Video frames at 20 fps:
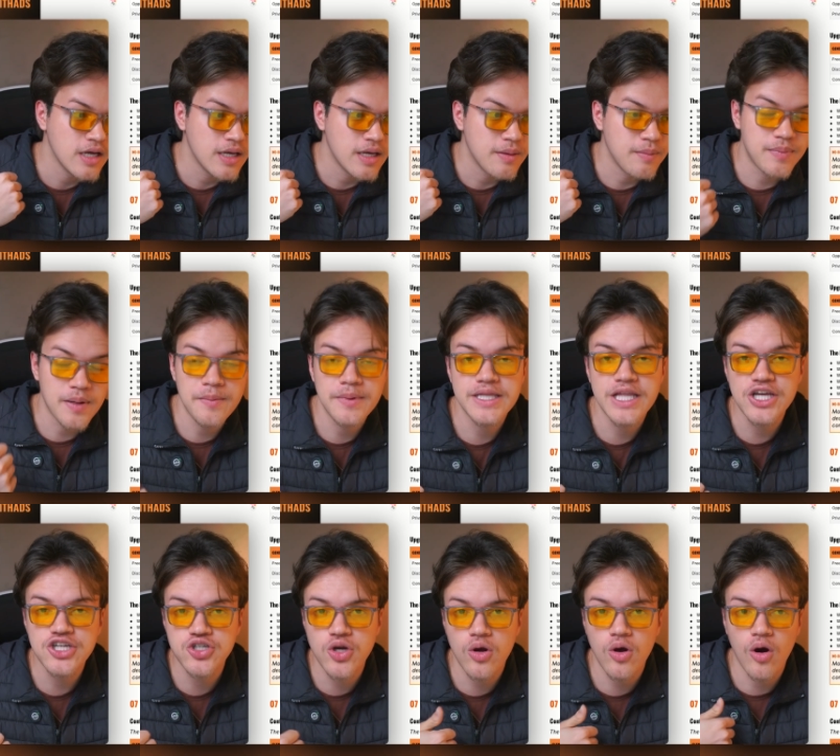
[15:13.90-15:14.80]

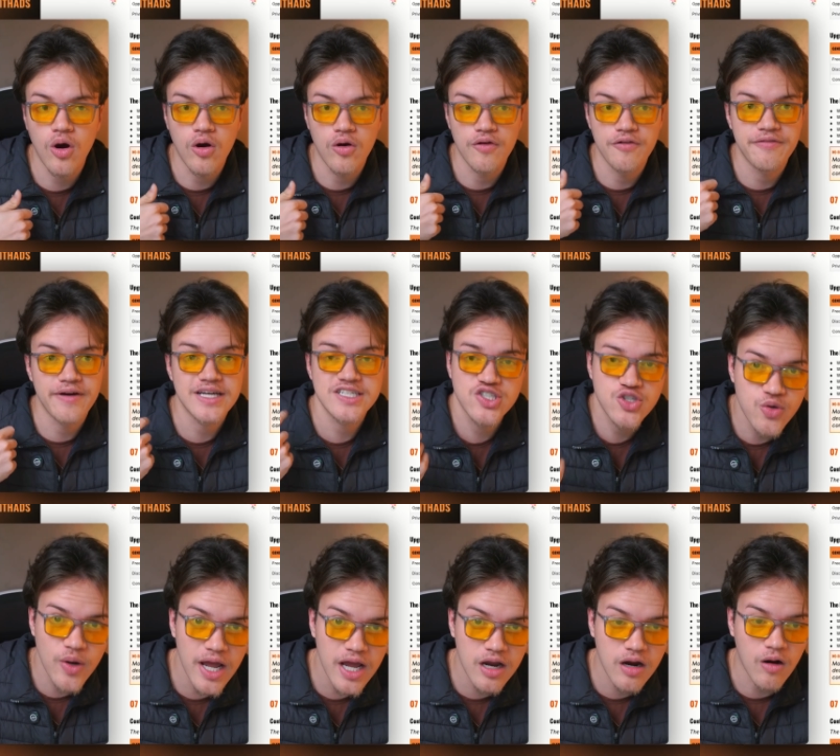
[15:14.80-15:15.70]
implementation call, fast
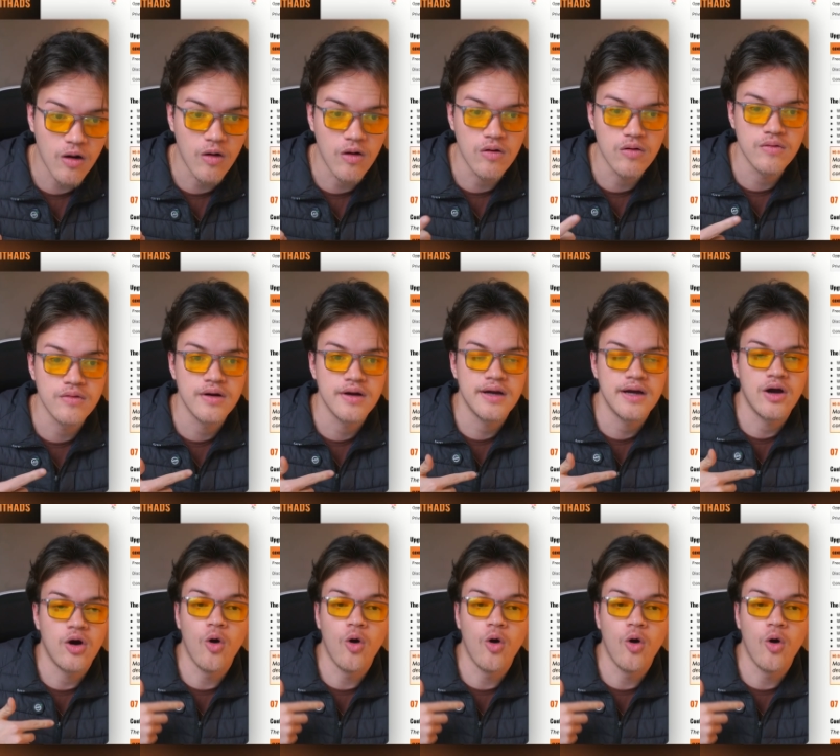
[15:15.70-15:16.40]
track call,